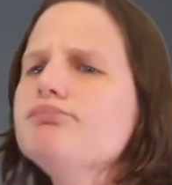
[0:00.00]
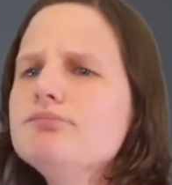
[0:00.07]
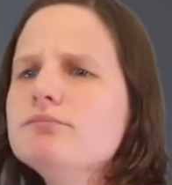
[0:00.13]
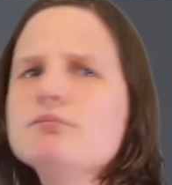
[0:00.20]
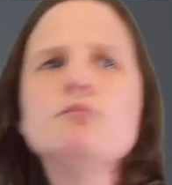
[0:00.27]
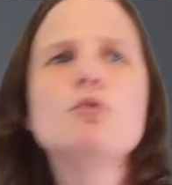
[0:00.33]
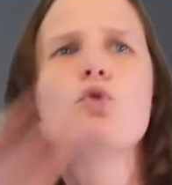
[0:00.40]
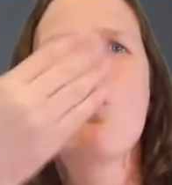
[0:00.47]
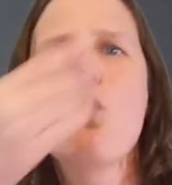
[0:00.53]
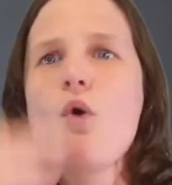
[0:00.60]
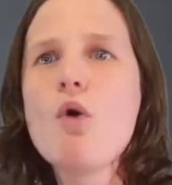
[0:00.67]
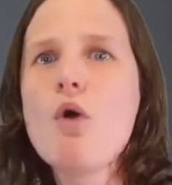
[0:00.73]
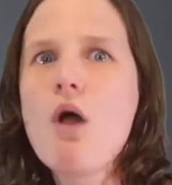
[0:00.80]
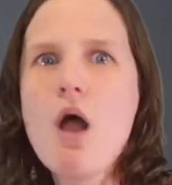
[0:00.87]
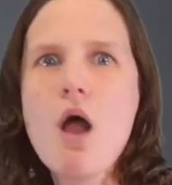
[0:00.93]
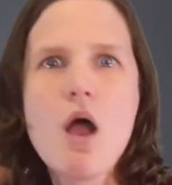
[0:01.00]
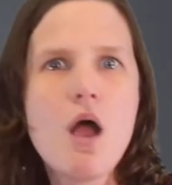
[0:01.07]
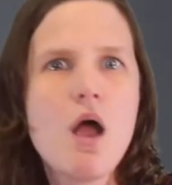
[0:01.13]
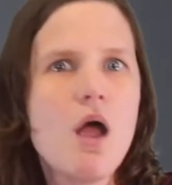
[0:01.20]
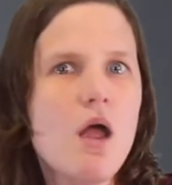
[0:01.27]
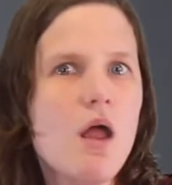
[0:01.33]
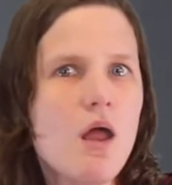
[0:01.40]
And my participants
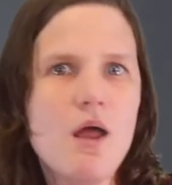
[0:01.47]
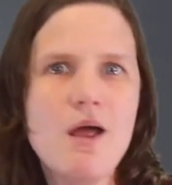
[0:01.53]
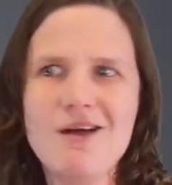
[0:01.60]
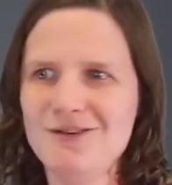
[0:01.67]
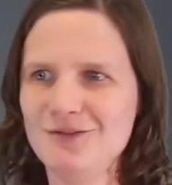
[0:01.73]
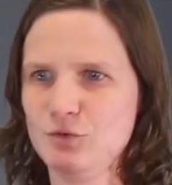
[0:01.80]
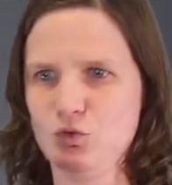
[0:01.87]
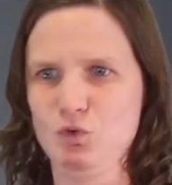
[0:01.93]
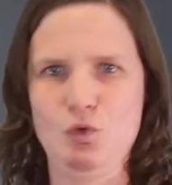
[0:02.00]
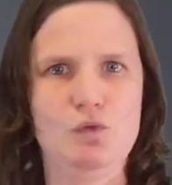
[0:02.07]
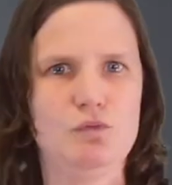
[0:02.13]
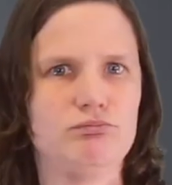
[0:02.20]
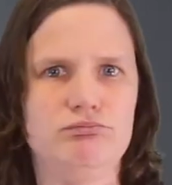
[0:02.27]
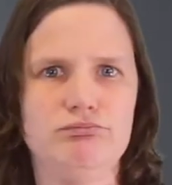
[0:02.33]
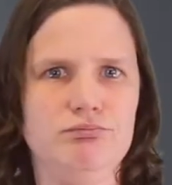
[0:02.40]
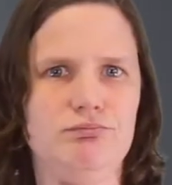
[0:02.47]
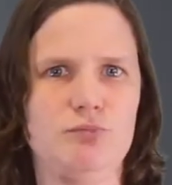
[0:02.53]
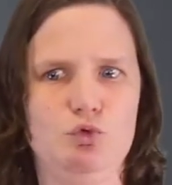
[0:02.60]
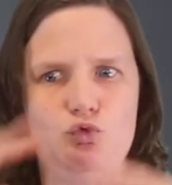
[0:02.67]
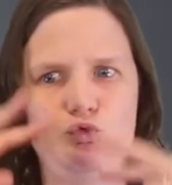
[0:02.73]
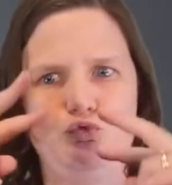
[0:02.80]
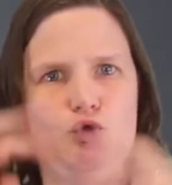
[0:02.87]
believed I was from the UN
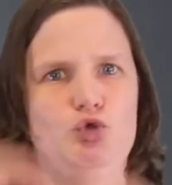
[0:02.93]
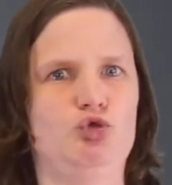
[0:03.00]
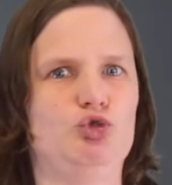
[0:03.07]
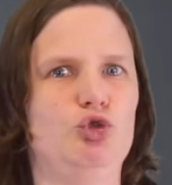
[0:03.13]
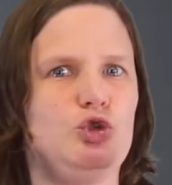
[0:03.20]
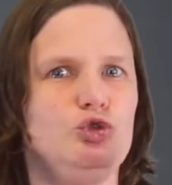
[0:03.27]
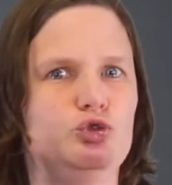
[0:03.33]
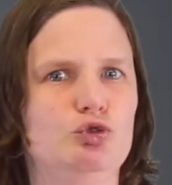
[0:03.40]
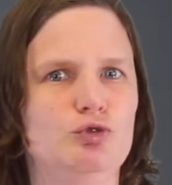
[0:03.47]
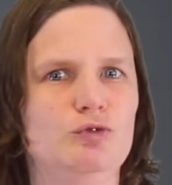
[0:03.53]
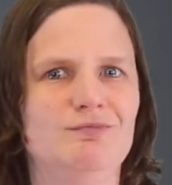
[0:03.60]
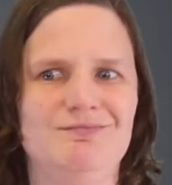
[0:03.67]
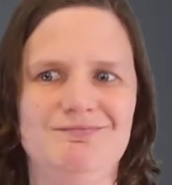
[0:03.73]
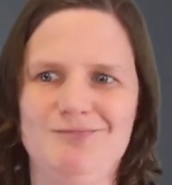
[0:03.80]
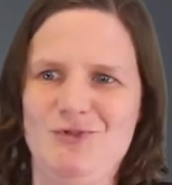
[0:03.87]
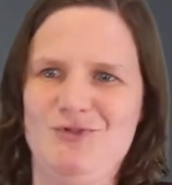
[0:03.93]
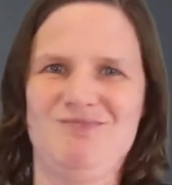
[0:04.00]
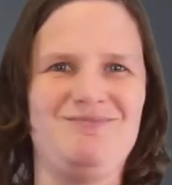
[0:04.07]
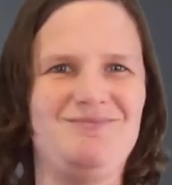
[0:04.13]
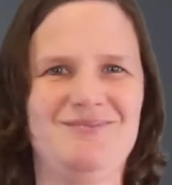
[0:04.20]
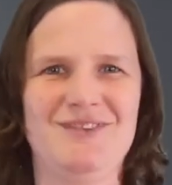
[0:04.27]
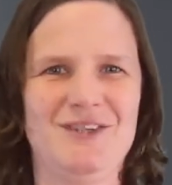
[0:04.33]
there to help them, to
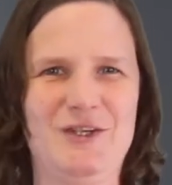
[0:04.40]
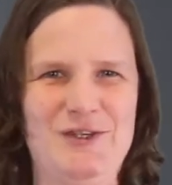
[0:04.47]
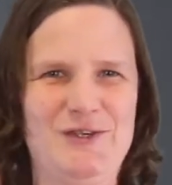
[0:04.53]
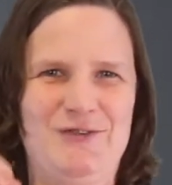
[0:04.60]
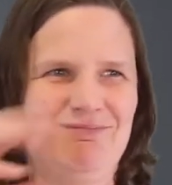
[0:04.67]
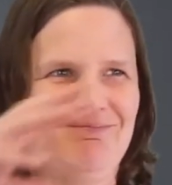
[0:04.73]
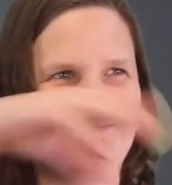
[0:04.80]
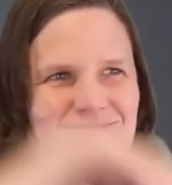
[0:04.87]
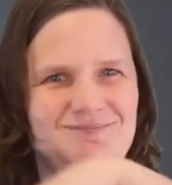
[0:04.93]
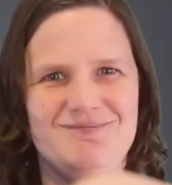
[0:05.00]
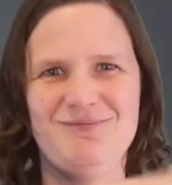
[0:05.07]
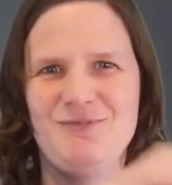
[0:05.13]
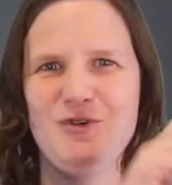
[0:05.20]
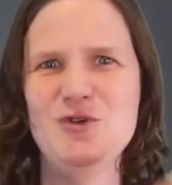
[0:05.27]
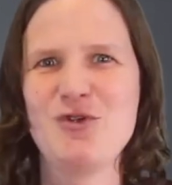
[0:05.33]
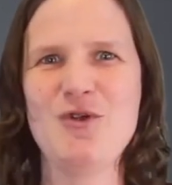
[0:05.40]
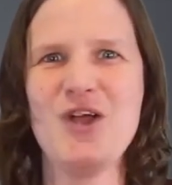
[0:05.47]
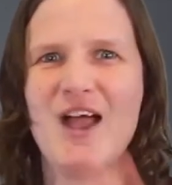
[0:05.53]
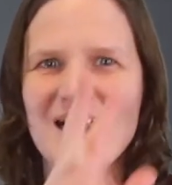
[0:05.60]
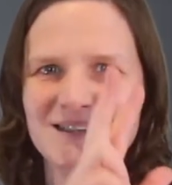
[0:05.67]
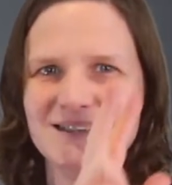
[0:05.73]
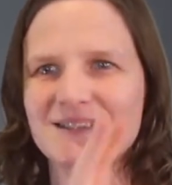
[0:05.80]
assist them with this
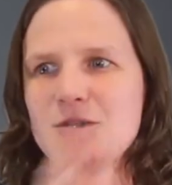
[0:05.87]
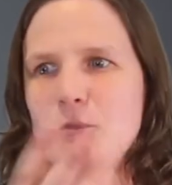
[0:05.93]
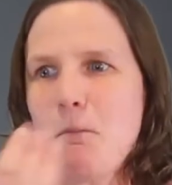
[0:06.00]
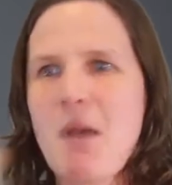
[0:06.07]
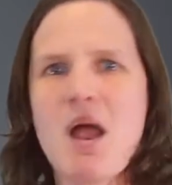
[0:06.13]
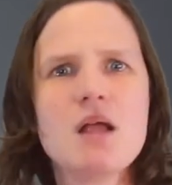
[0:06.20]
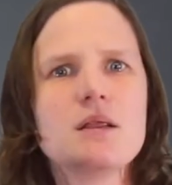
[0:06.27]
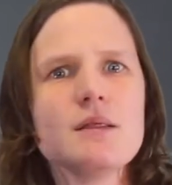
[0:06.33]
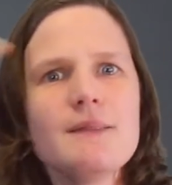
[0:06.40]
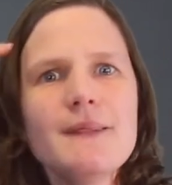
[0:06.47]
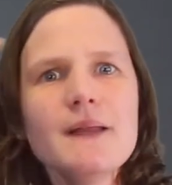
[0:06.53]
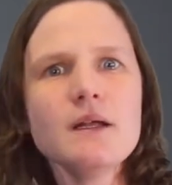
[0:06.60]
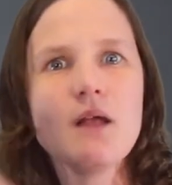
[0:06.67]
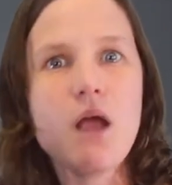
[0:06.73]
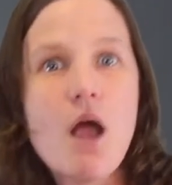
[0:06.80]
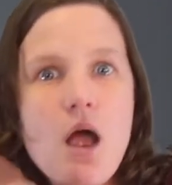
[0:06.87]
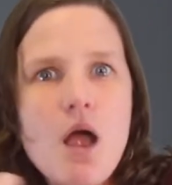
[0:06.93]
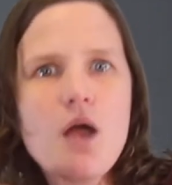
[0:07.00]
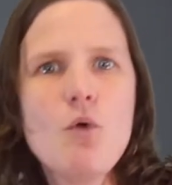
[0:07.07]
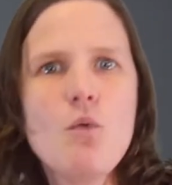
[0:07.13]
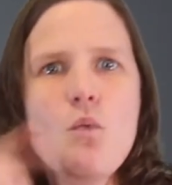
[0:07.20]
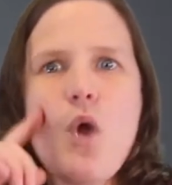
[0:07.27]
relocation to another country. And I had to
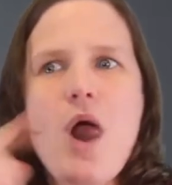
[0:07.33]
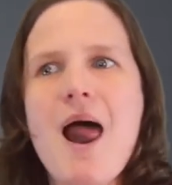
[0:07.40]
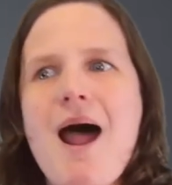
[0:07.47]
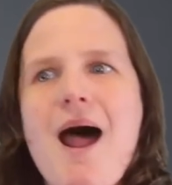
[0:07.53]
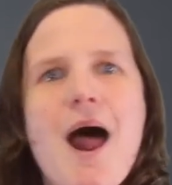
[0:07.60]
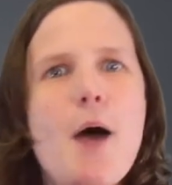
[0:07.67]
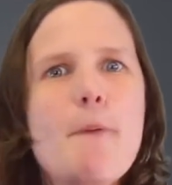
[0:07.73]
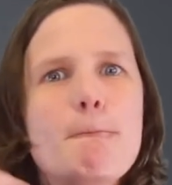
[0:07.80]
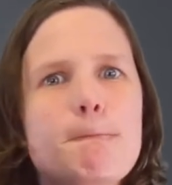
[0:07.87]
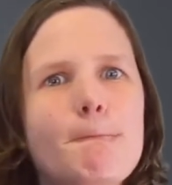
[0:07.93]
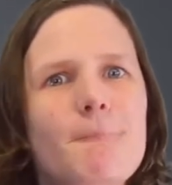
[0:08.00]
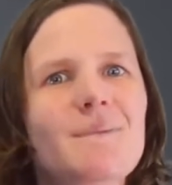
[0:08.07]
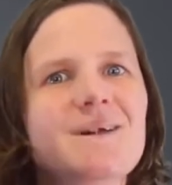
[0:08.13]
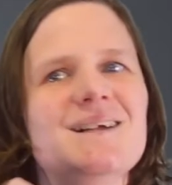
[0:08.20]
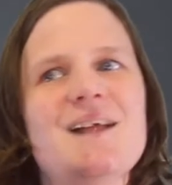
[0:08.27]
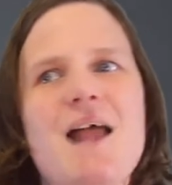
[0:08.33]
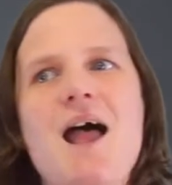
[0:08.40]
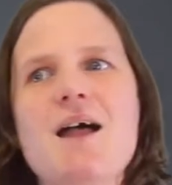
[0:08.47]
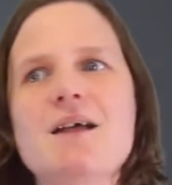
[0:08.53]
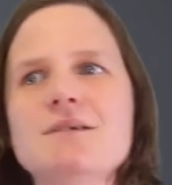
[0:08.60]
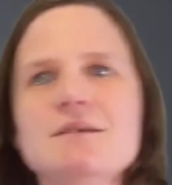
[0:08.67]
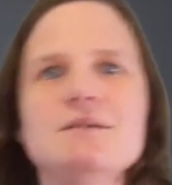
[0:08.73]
explain again and
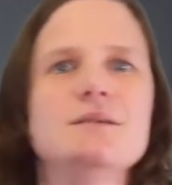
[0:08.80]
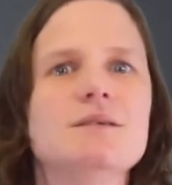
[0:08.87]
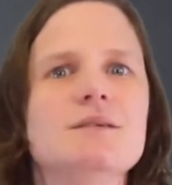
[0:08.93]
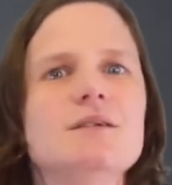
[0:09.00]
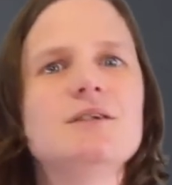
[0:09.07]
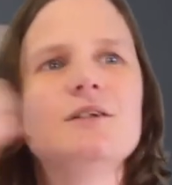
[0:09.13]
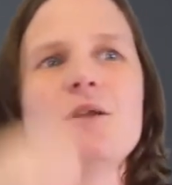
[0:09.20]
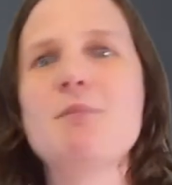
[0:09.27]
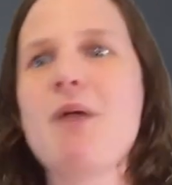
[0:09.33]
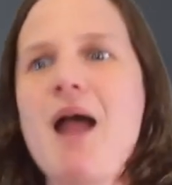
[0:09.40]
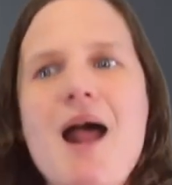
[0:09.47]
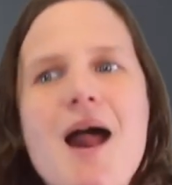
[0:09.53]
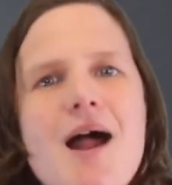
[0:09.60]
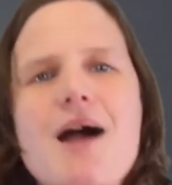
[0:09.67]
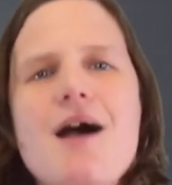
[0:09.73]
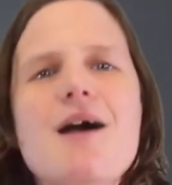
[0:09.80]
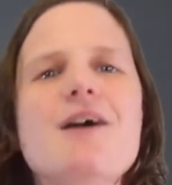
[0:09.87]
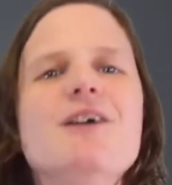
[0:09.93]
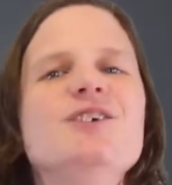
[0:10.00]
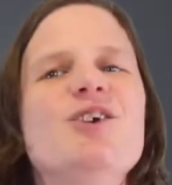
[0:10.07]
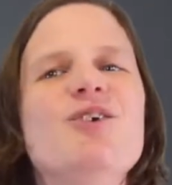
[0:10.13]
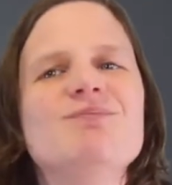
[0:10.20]
again that I was not from
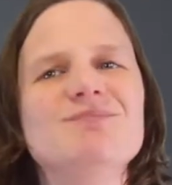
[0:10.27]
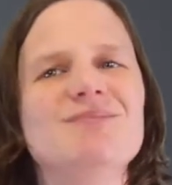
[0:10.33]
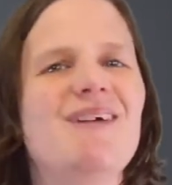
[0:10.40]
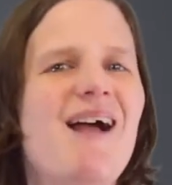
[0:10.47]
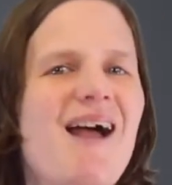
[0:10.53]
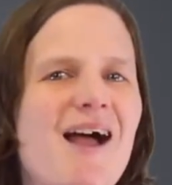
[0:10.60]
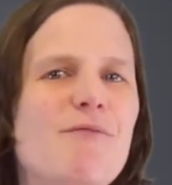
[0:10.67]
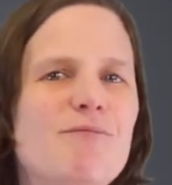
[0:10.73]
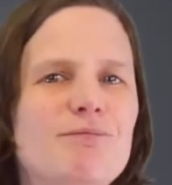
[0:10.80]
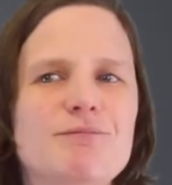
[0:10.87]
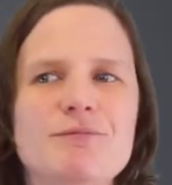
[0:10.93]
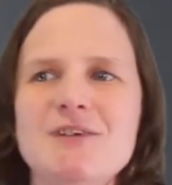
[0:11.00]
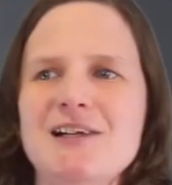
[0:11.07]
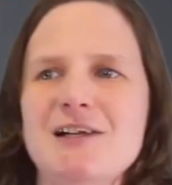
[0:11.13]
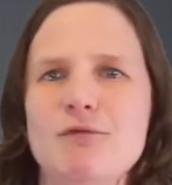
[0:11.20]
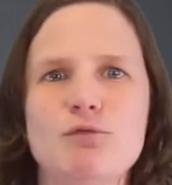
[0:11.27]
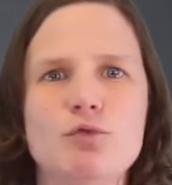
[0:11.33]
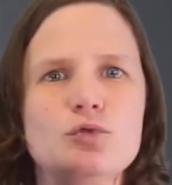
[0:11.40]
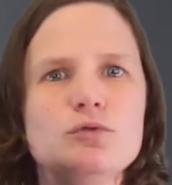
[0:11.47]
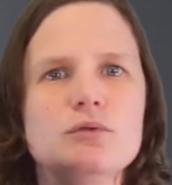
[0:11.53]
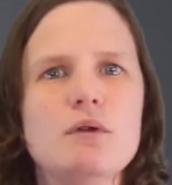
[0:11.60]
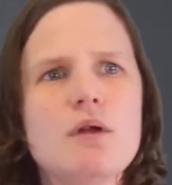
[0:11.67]
the UN, I wasn't there to
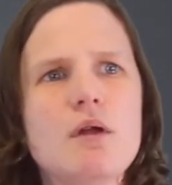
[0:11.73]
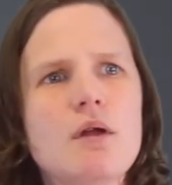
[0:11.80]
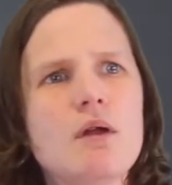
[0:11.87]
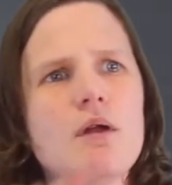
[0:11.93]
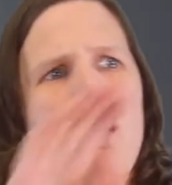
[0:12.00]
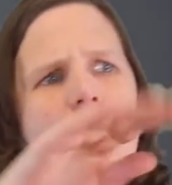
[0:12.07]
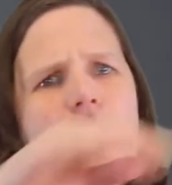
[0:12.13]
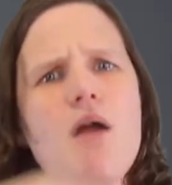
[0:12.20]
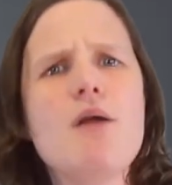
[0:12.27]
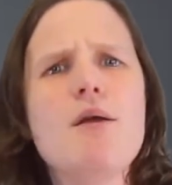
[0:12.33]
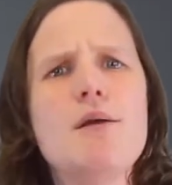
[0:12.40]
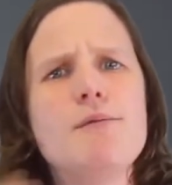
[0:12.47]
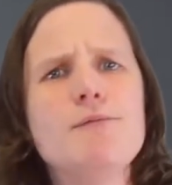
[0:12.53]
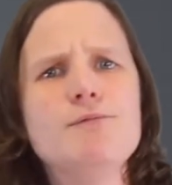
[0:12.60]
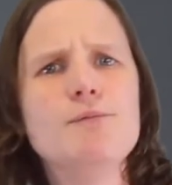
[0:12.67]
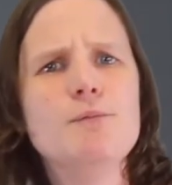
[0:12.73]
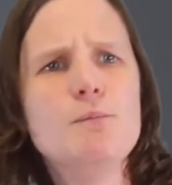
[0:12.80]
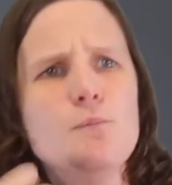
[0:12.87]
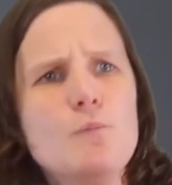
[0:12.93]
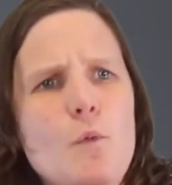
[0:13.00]
help them in that regard.